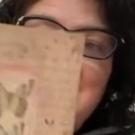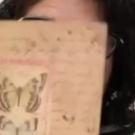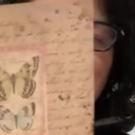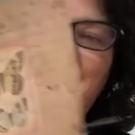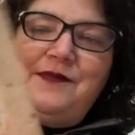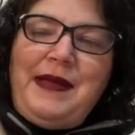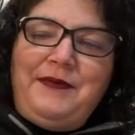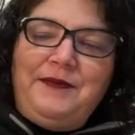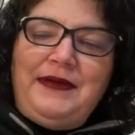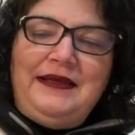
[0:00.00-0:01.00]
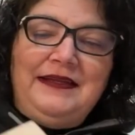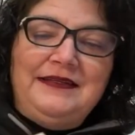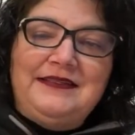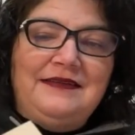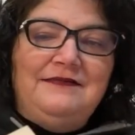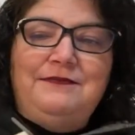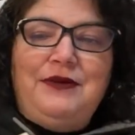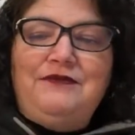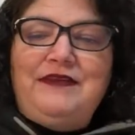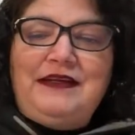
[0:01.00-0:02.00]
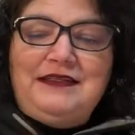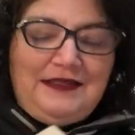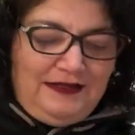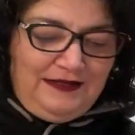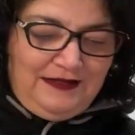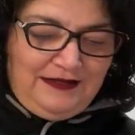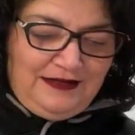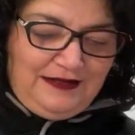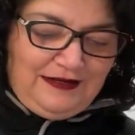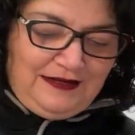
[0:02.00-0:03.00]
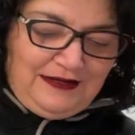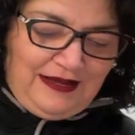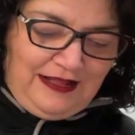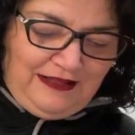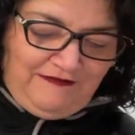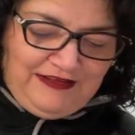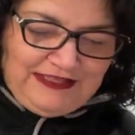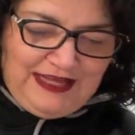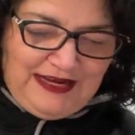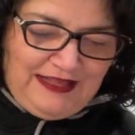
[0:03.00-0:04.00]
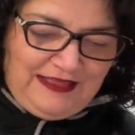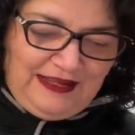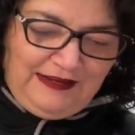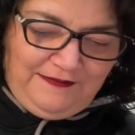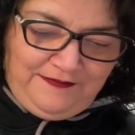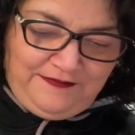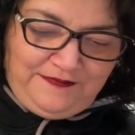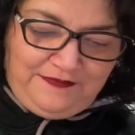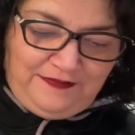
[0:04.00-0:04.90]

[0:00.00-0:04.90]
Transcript: as that other paper, but it is perfect. I love this kind of thing.